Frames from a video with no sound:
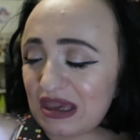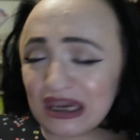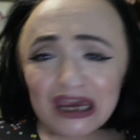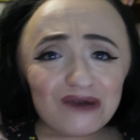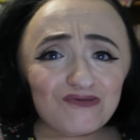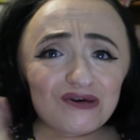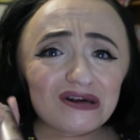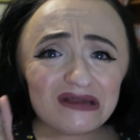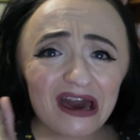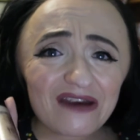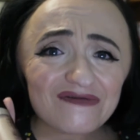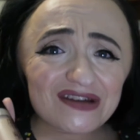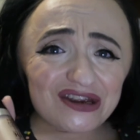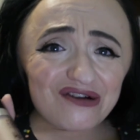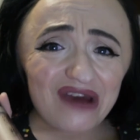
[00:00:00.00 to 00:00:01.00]
in real
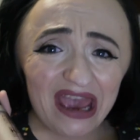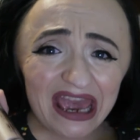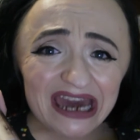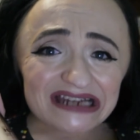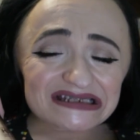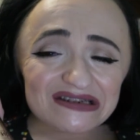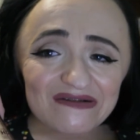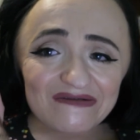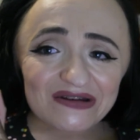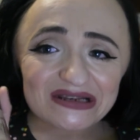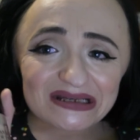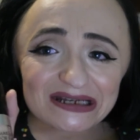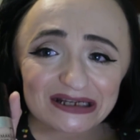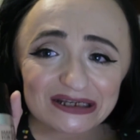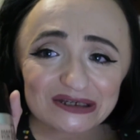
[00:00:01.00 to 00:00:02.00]
life in your hand, it feels
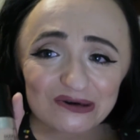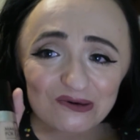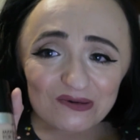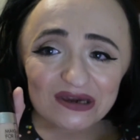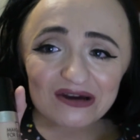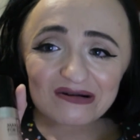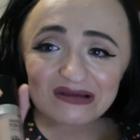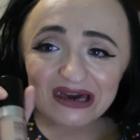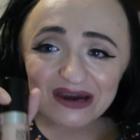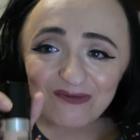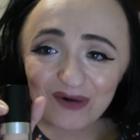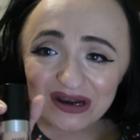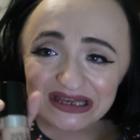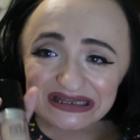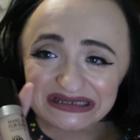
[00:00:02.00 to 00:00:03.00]
a little surreal. Like,
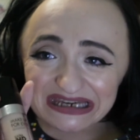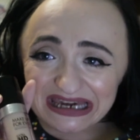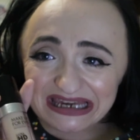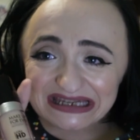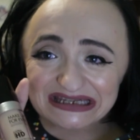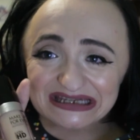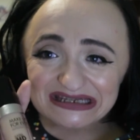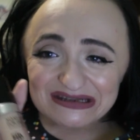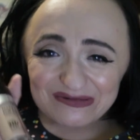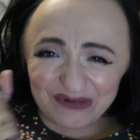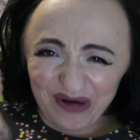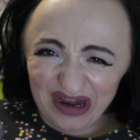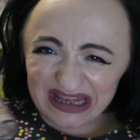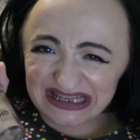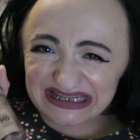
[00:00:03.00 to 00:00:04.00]
what is this?
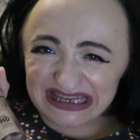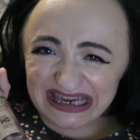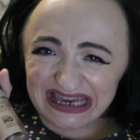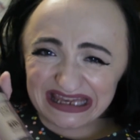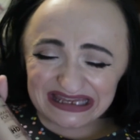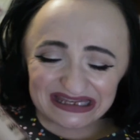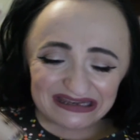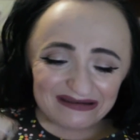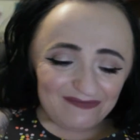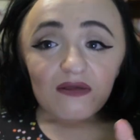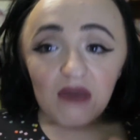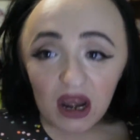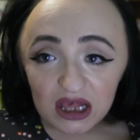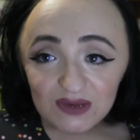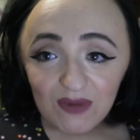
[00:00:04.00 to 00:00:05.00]
What is this?
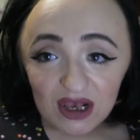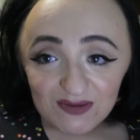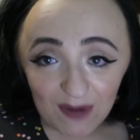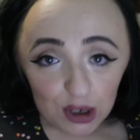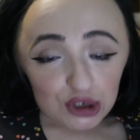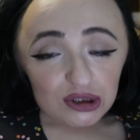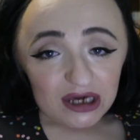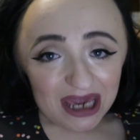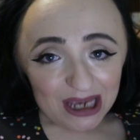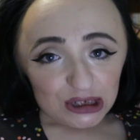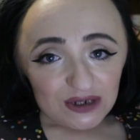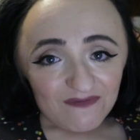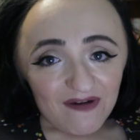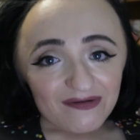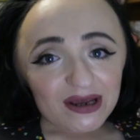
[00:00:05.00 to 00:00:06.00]
And that is my special
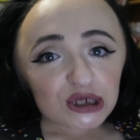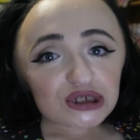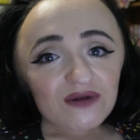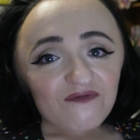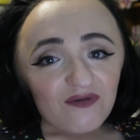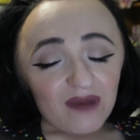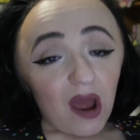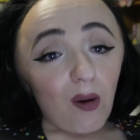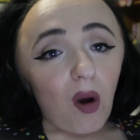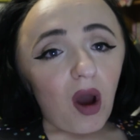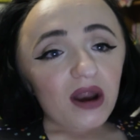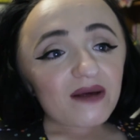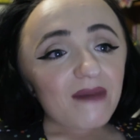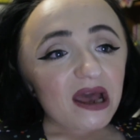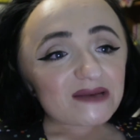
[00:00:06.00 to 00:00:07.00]
occasion foundation from now
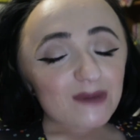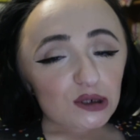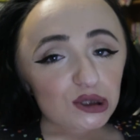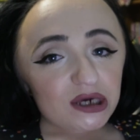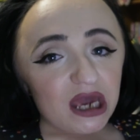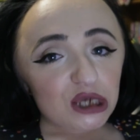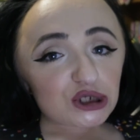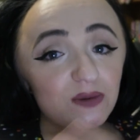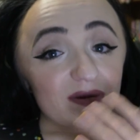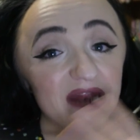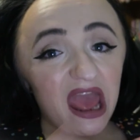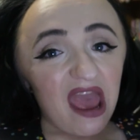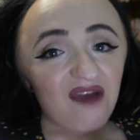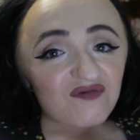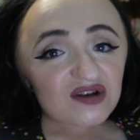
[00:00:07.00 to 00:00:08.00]
on. And by special occasion, I mean
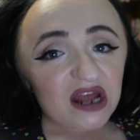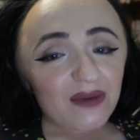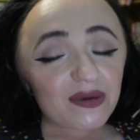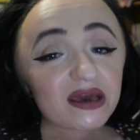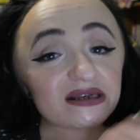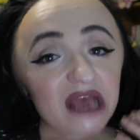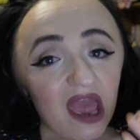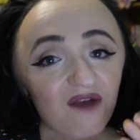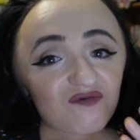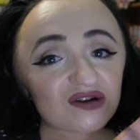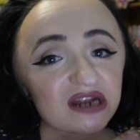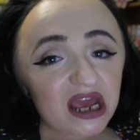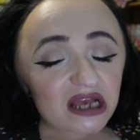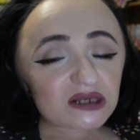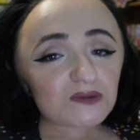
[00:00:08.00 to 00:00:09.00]
every day because every
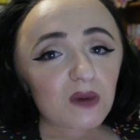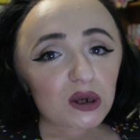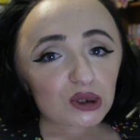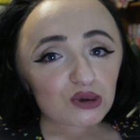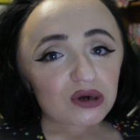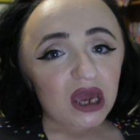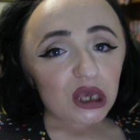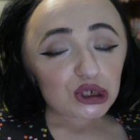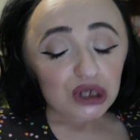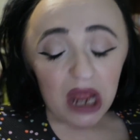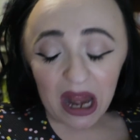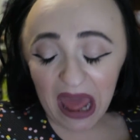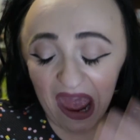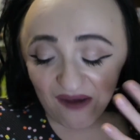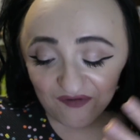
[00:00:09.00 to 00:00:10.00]
day is a special occasion
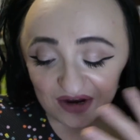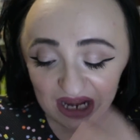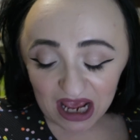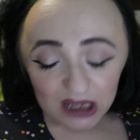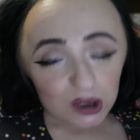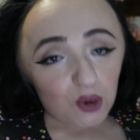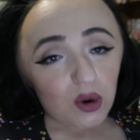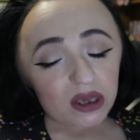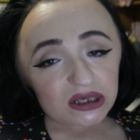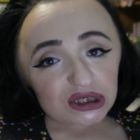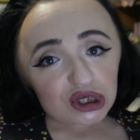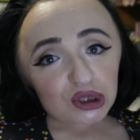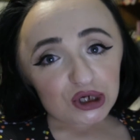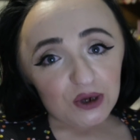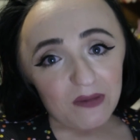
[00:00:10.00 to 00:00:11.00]
and every day is a reason
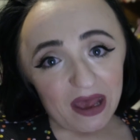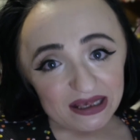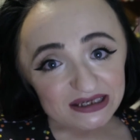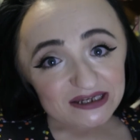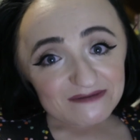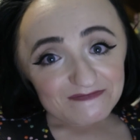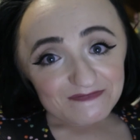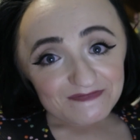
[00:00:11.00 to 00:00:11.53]
to look your best